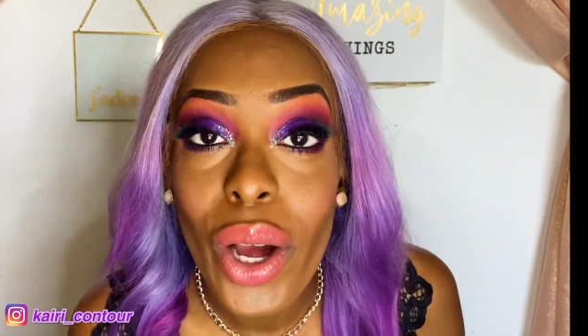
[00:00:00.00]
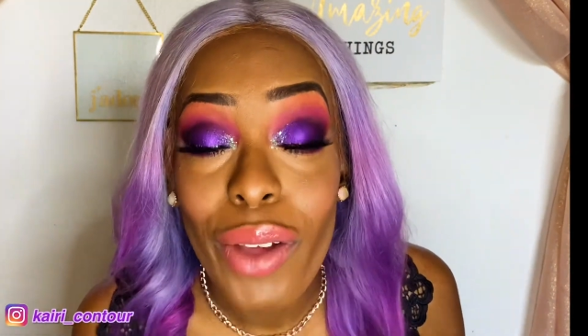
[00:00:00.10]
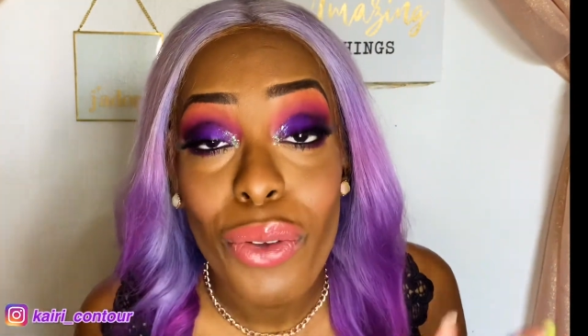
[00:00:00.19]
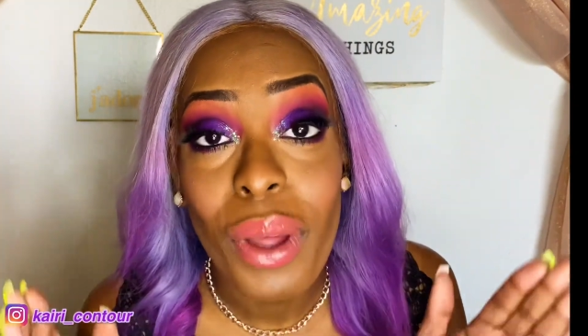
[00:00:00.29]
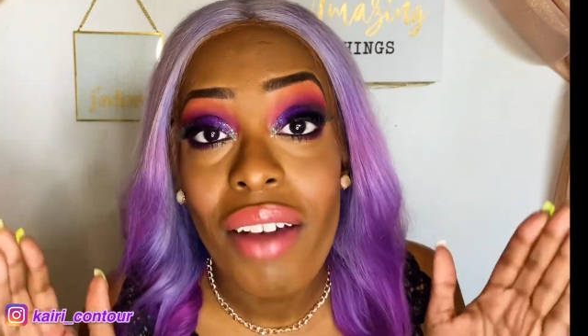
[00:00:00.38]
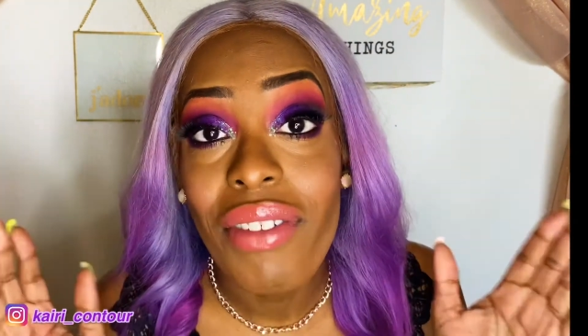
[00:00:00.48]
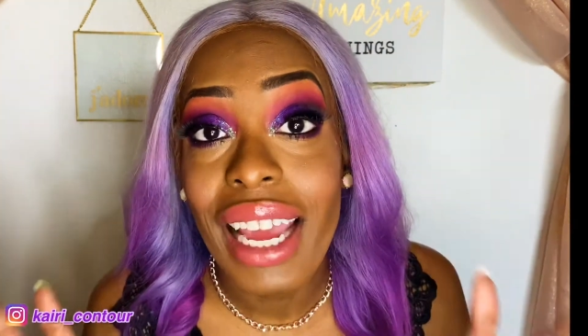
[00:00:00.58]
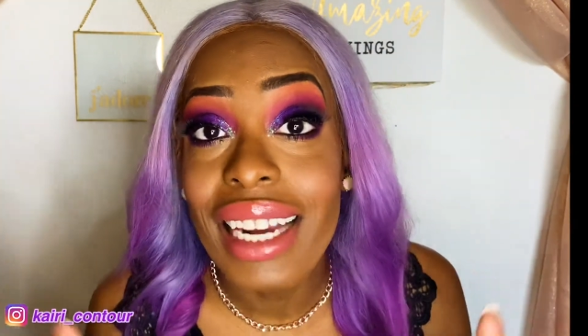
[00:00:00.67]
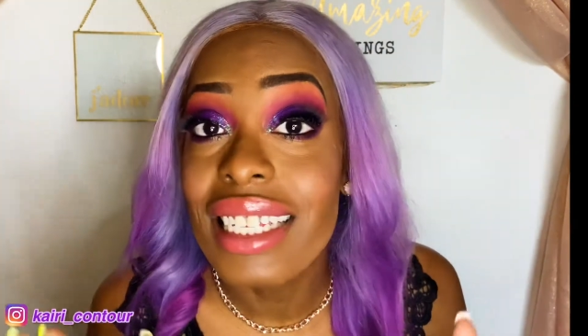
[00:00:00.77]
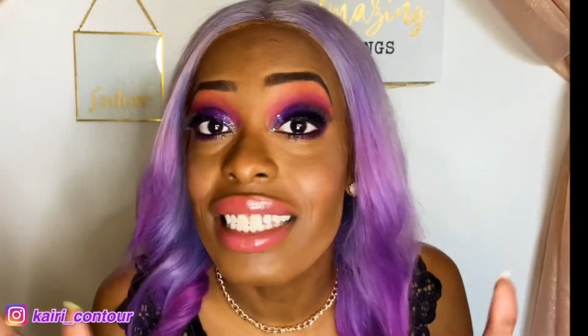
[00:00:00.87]
If you have
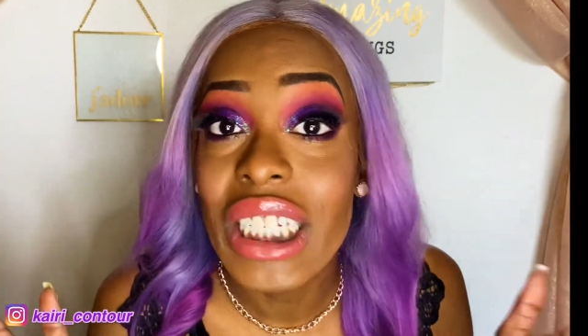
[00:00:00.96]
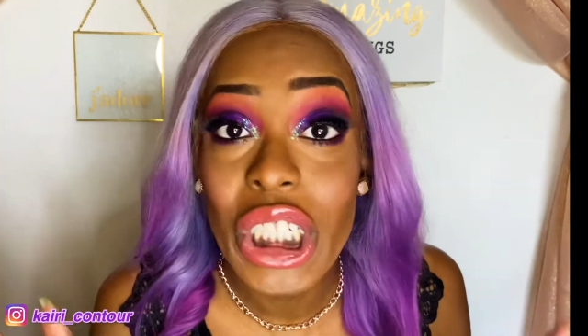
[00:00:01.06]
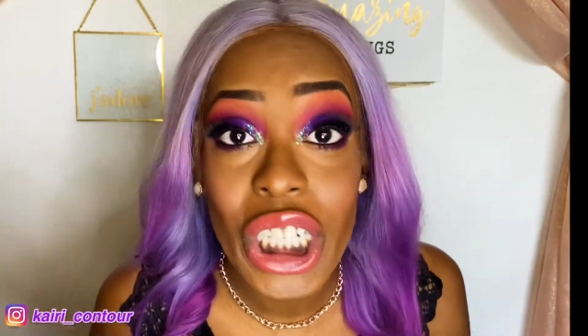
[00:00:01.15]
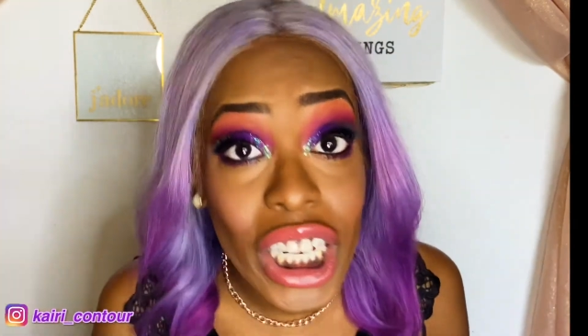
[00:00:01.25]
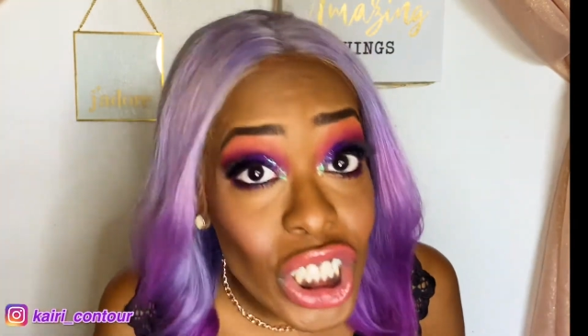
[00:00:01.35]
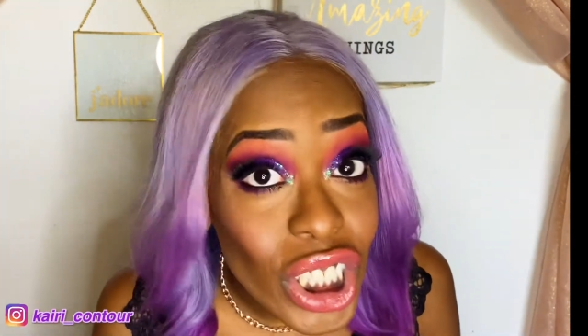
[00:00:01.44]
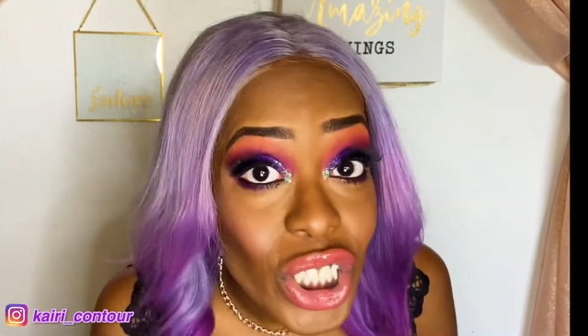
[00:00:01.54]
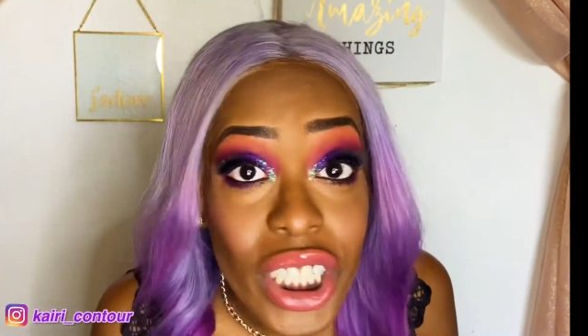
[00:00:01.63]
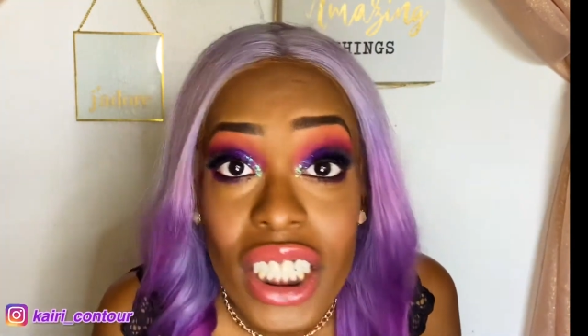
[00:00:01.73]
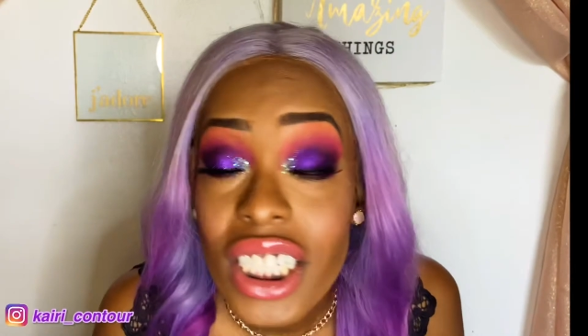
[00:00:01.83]
any
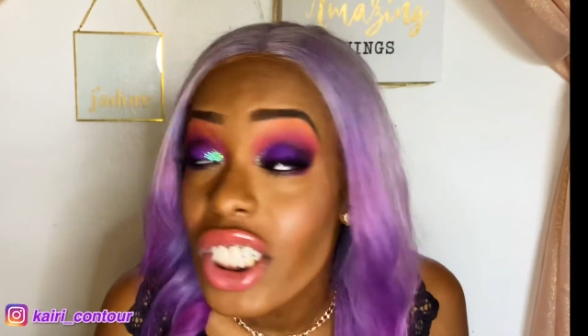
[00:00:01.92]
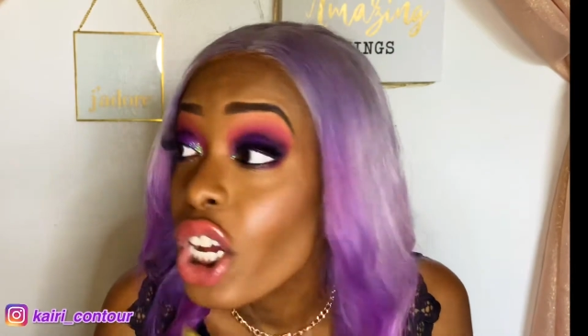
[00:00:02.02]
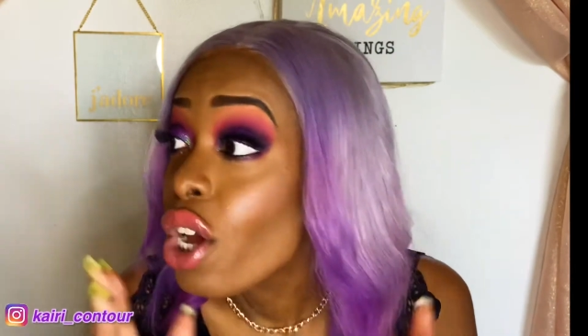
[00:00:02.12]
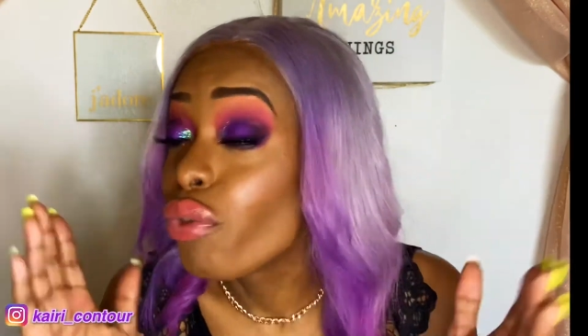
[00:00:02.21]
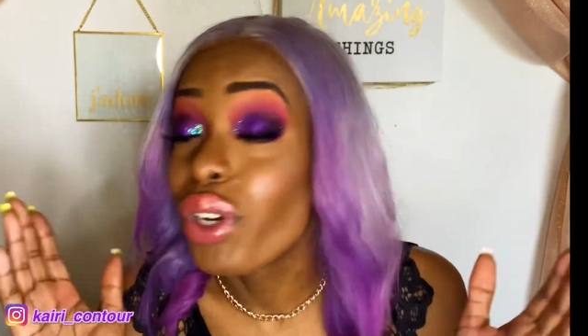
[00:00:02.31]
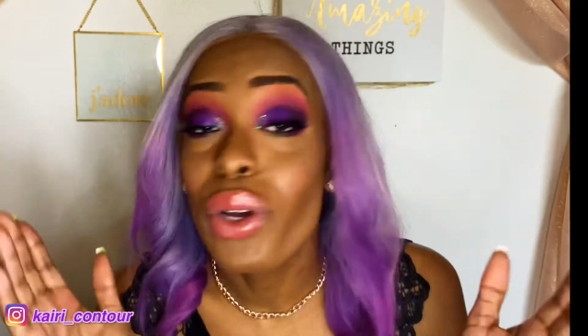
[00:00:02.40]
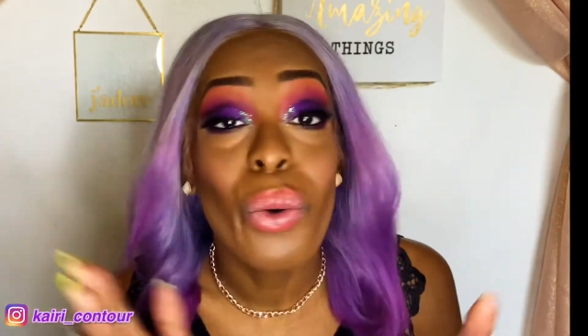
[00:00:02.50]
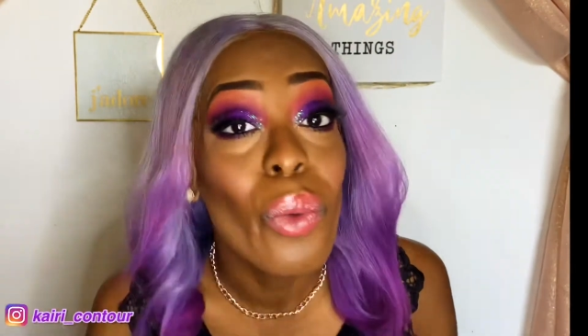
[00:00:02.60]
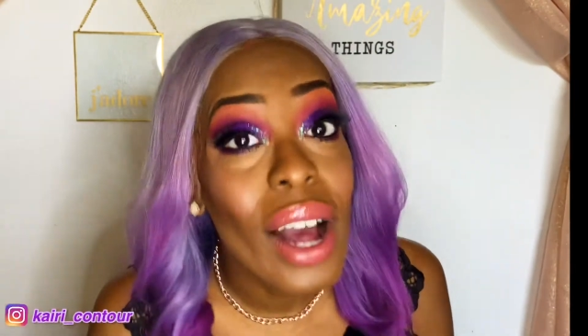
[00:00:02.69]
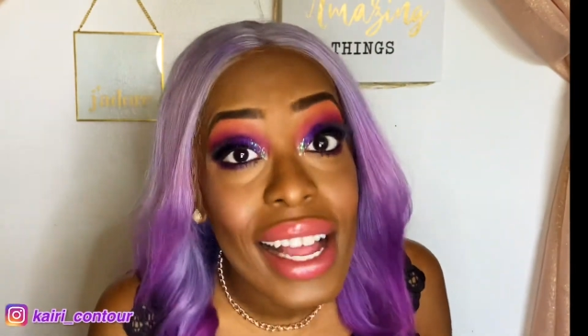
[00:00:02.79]
suggestions,
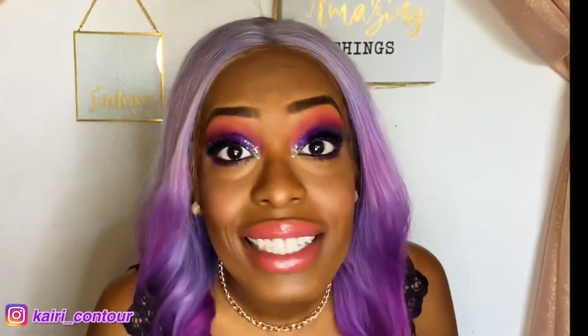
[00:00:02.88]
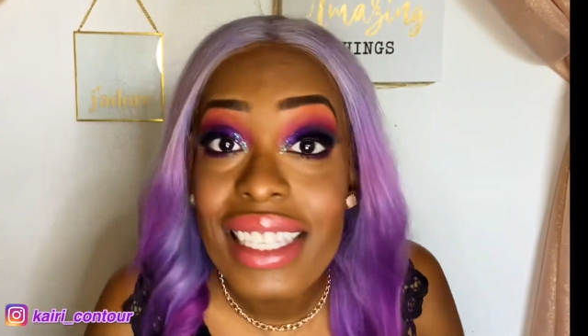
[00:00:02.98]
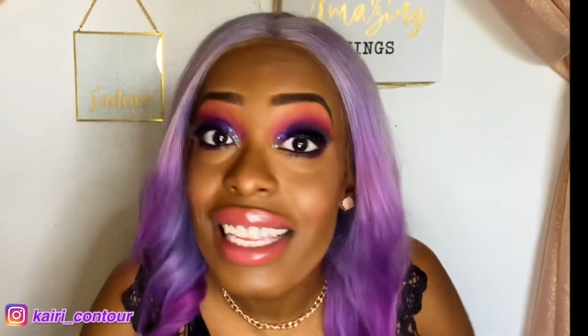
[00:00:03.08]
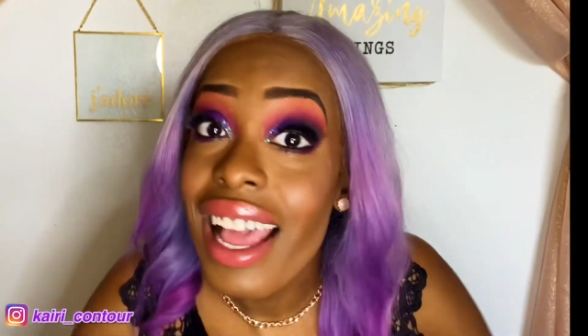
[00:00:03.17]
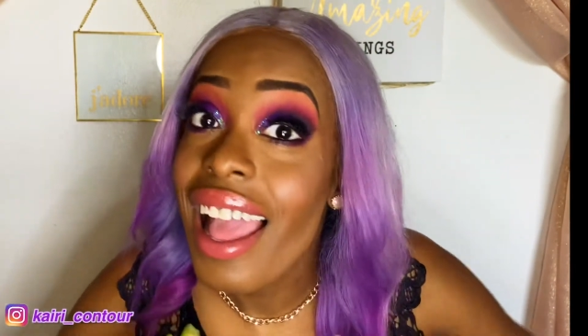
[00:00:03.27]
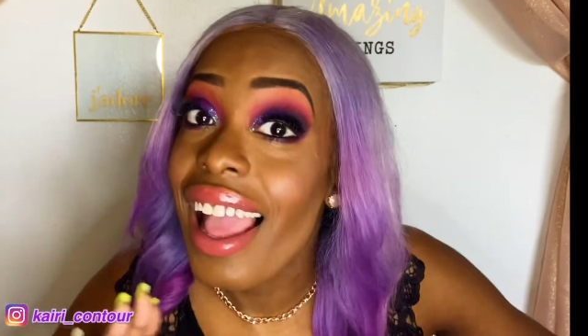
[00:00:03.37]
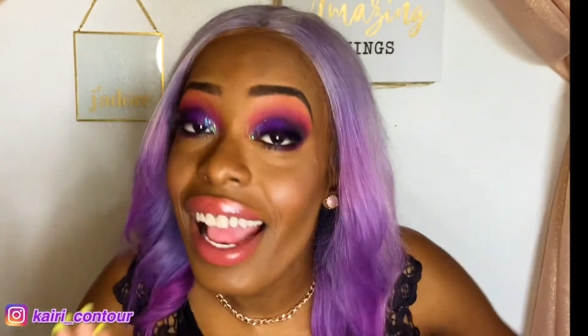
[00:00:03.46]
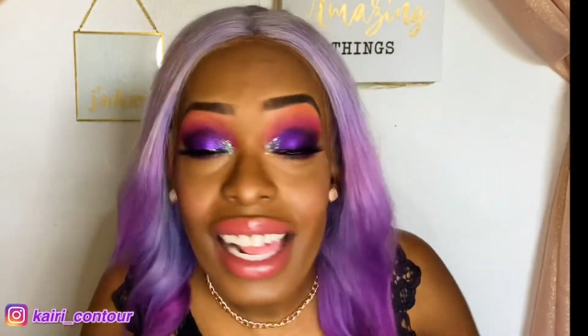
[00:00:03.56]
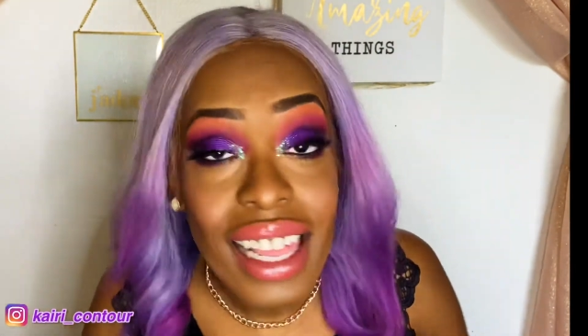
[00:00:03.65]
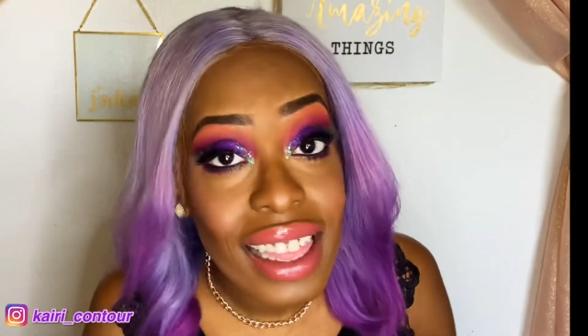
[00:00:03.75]
requests,
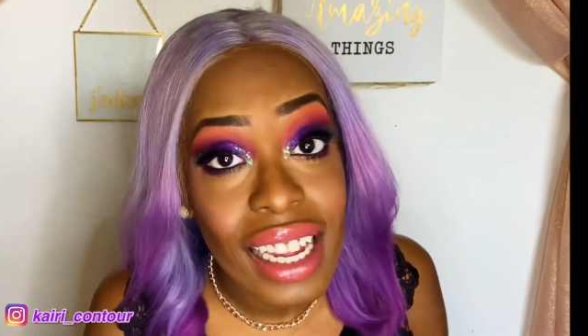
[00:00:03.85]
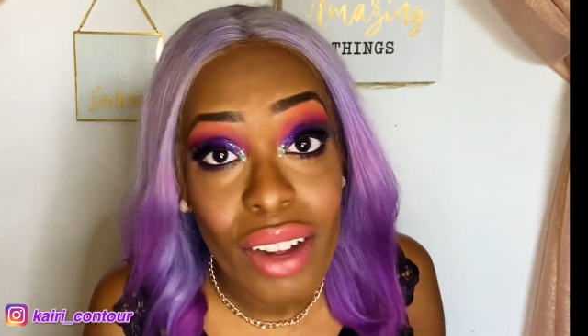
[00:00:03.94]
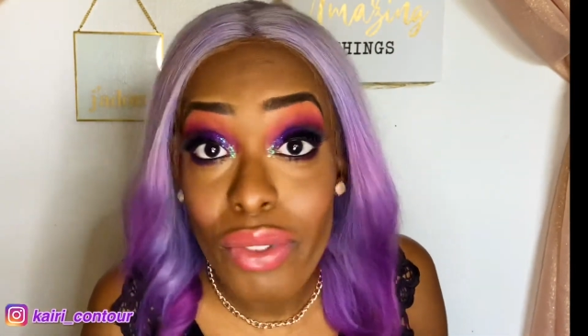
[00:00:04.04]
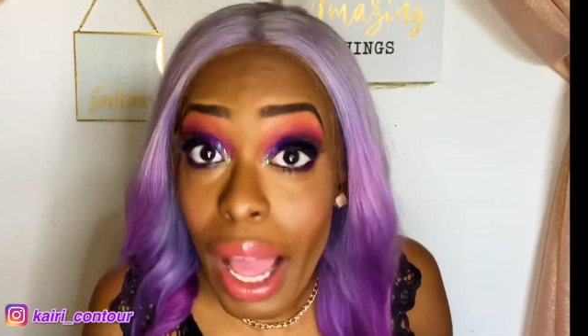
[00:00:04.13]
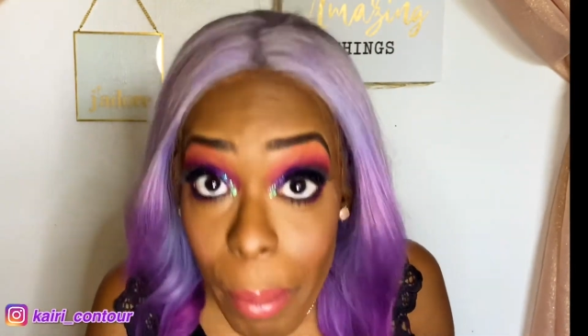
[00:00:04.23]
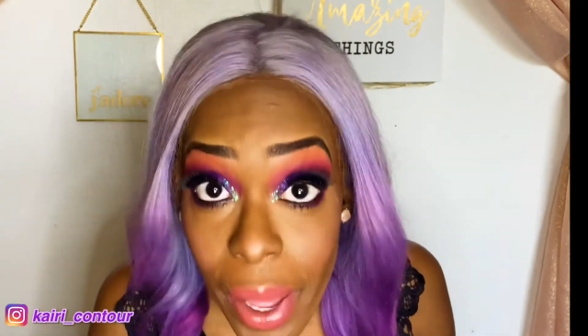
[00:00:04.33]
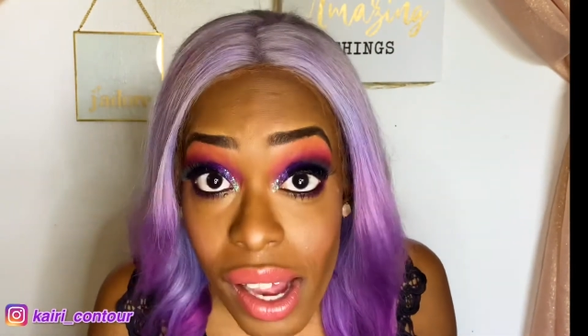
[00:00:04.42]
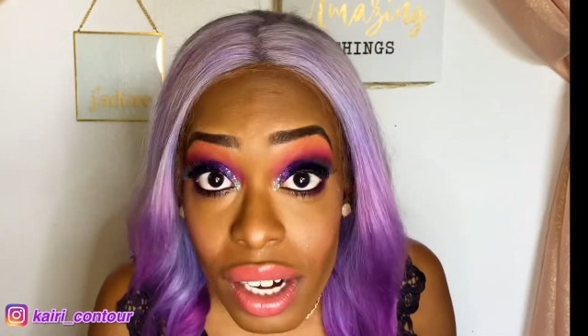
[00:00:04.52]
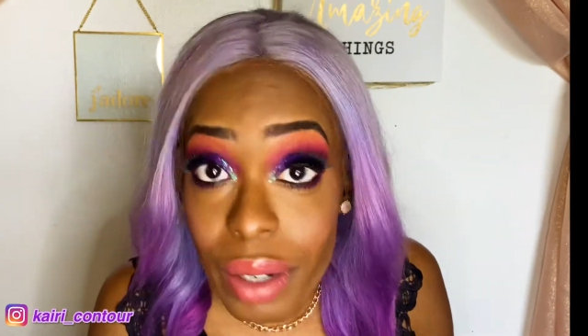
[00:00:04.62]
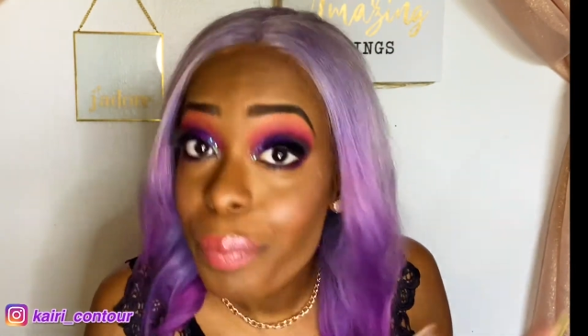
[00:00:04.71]
anything of that
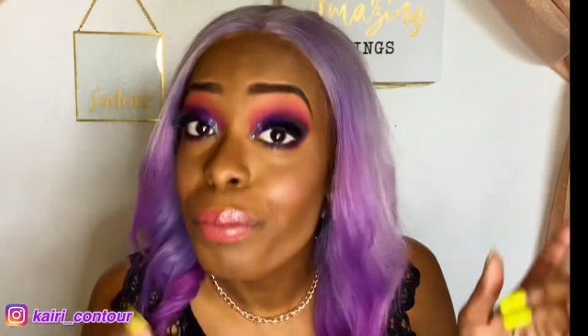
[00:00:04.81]
matter,